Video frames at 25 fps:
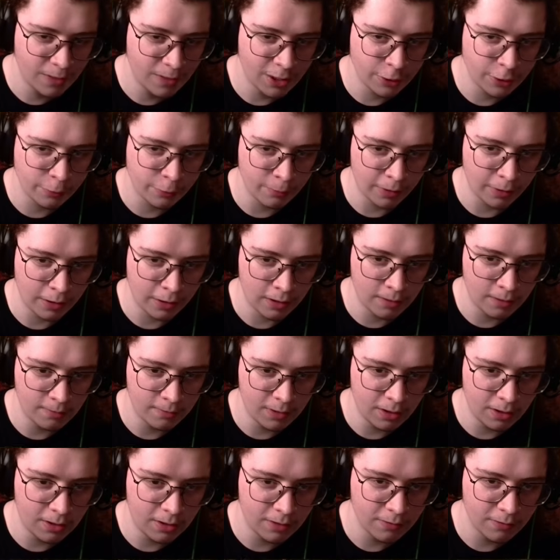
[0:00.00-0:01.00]
with them. You
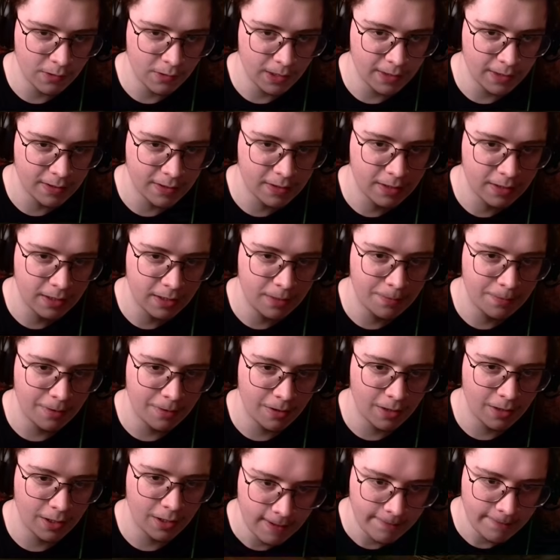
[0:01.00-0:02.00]
couldn't really sleep on
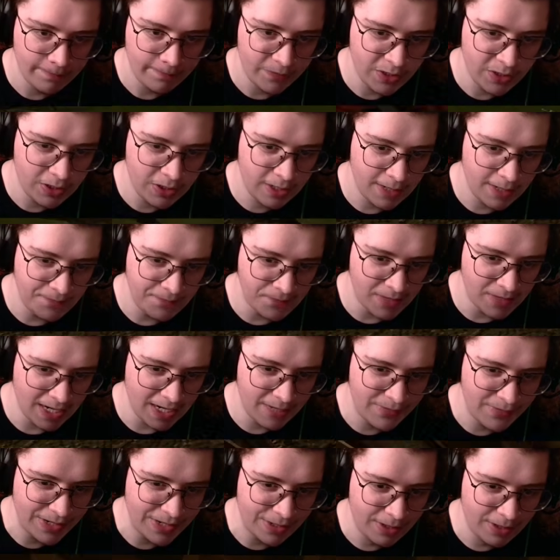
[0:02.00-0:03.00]
it. You could
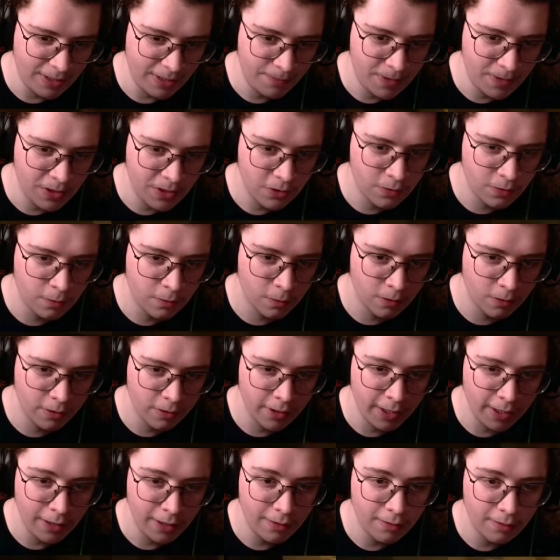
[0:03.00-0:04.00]
maybe sleep in the corner
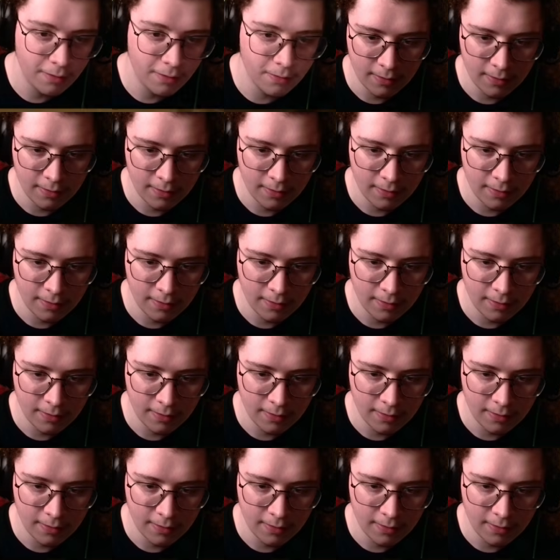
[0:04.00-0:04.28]
here.